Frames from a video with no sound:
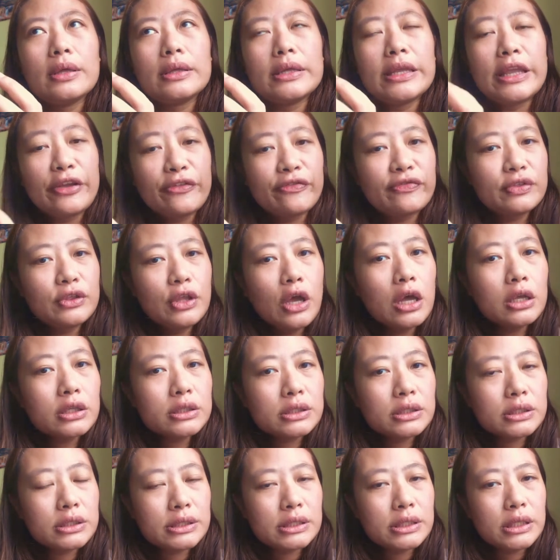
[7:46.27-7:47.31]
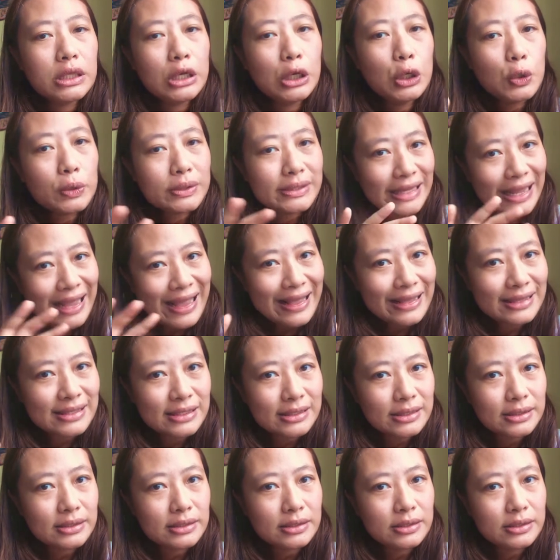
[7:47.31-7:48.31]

if not looked at